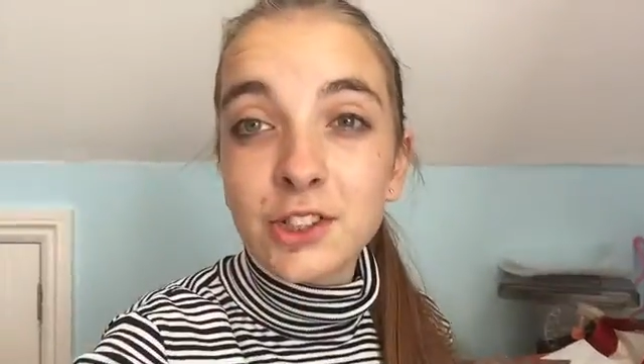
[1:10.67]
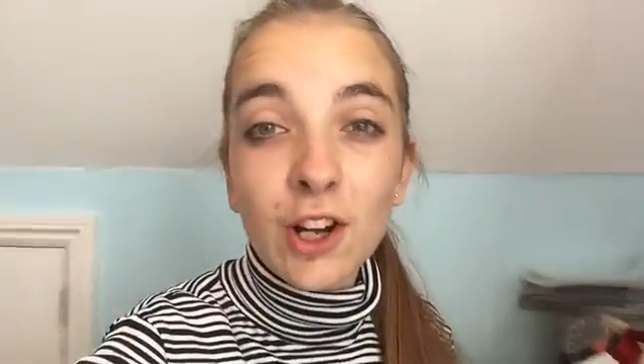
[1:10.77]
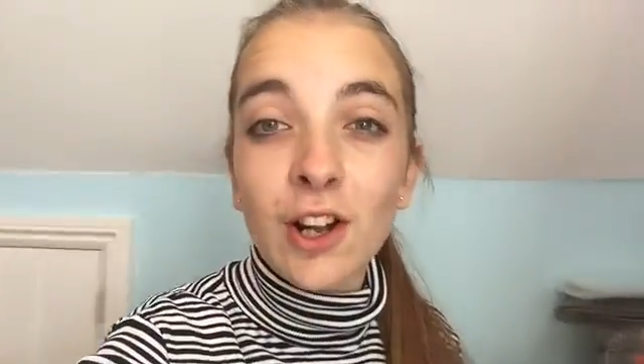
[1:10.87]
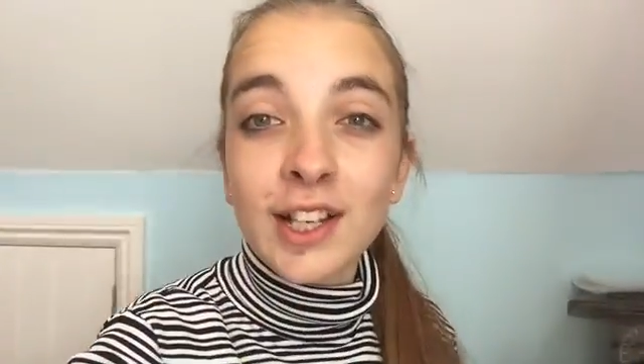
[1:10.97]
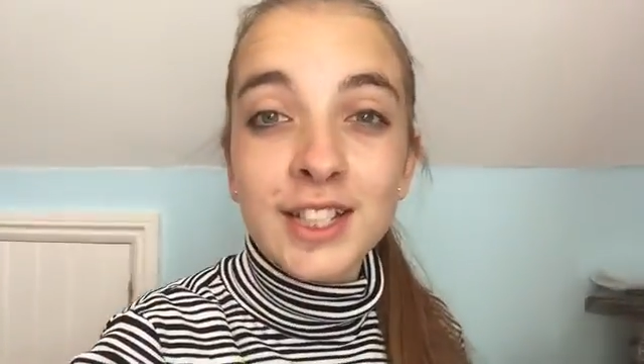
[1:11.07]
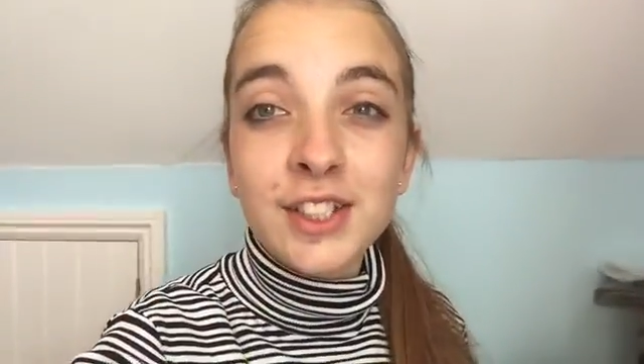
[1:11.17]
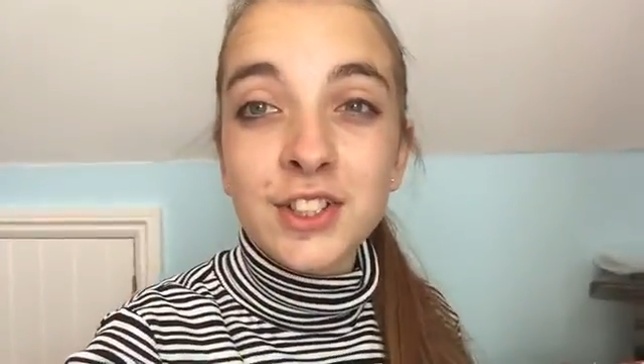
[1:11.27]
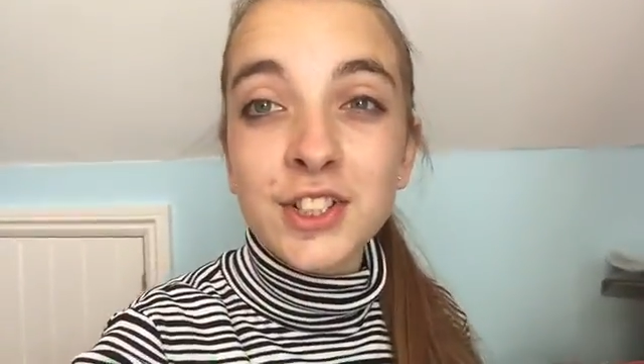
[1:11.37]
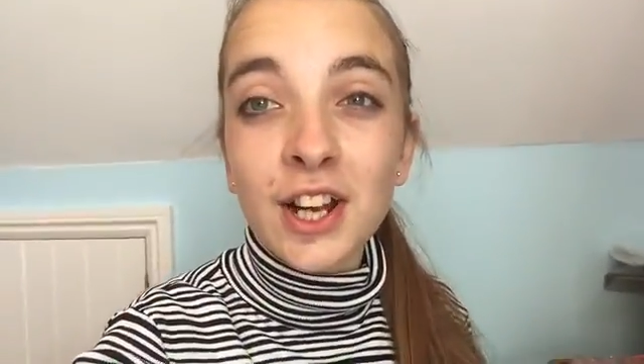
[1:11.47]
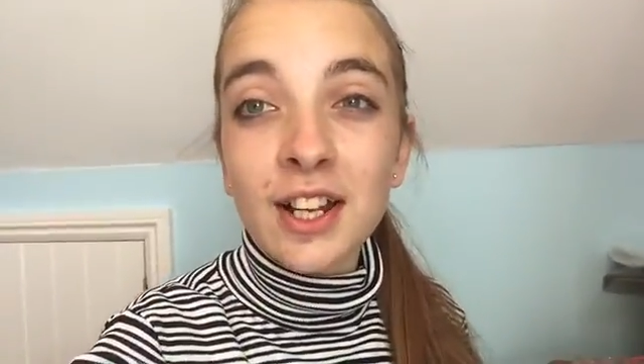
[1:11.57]
Charlotte. It's
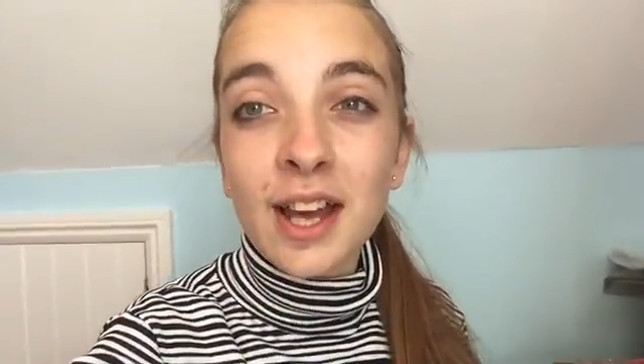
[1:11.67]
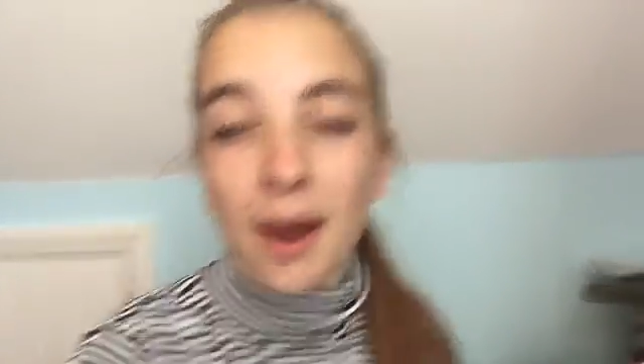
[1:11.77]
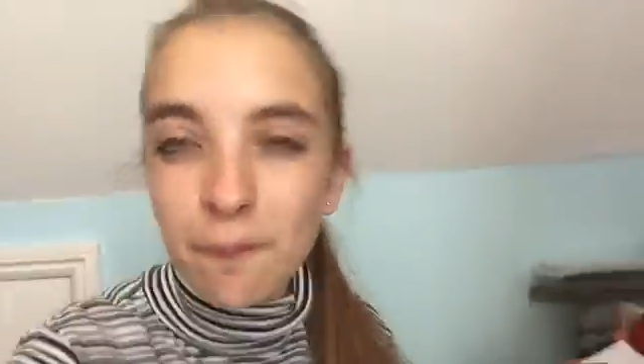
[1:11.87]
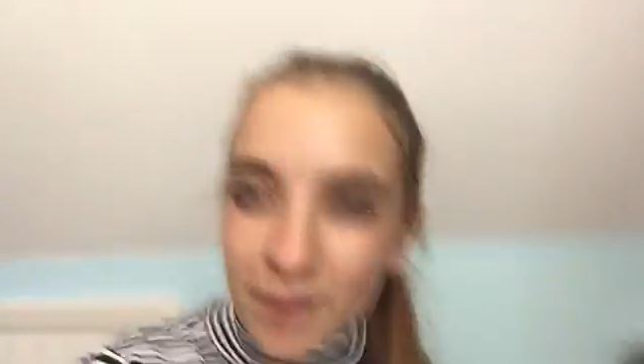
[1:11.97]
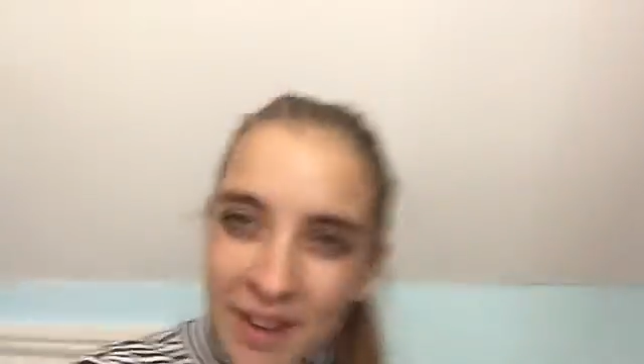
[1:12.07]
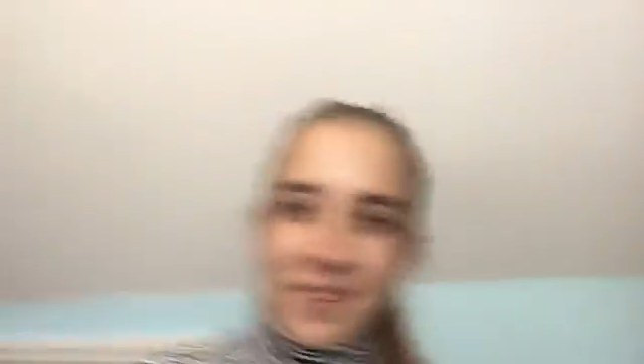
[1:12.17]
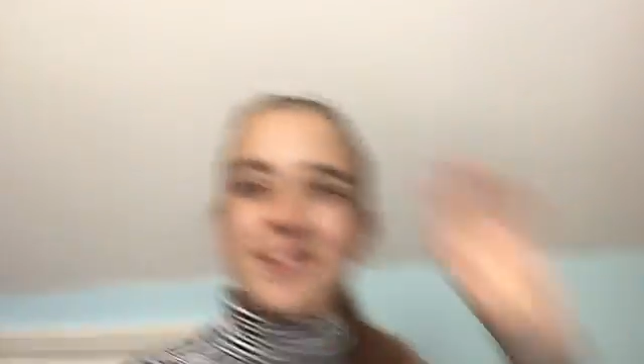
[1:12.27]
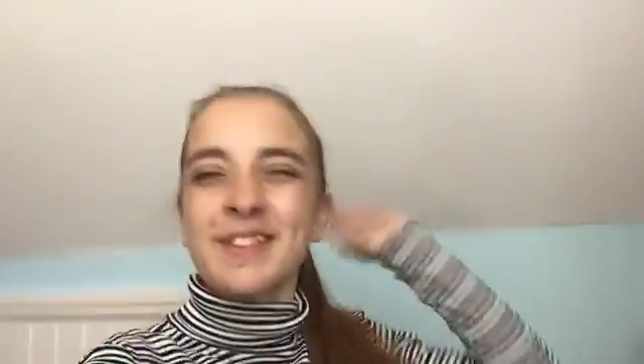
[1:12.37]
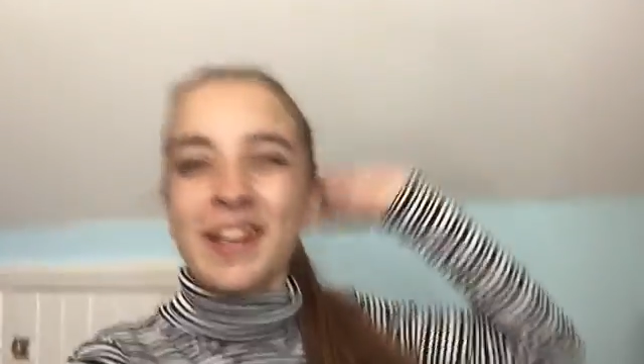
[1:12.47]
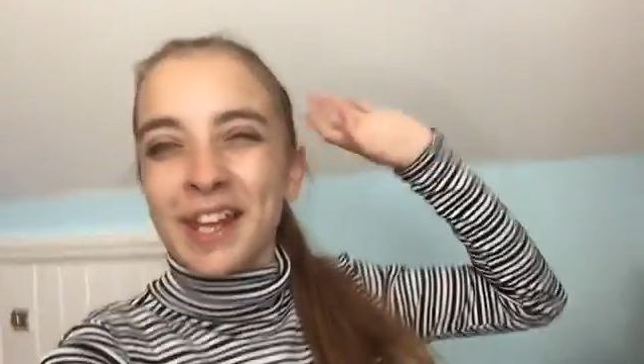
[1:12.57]
just Charlotte. And
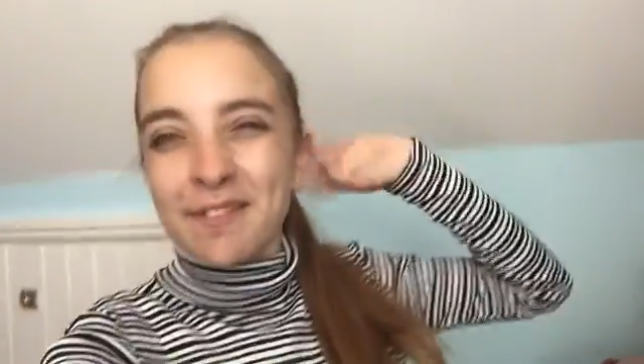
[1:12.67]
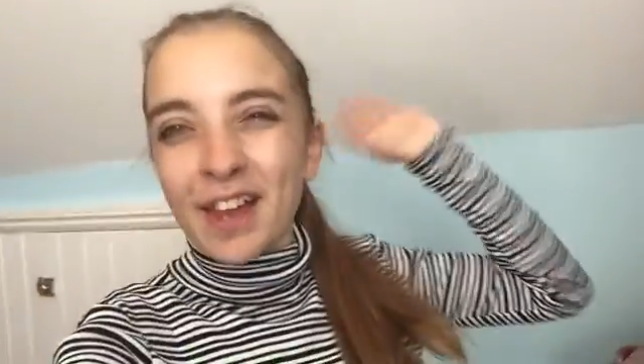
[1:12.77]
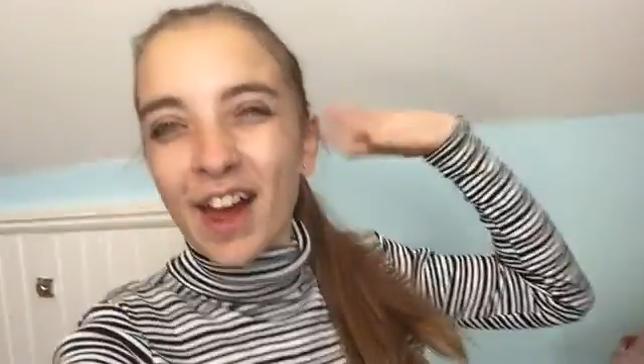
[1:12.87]
welcome to another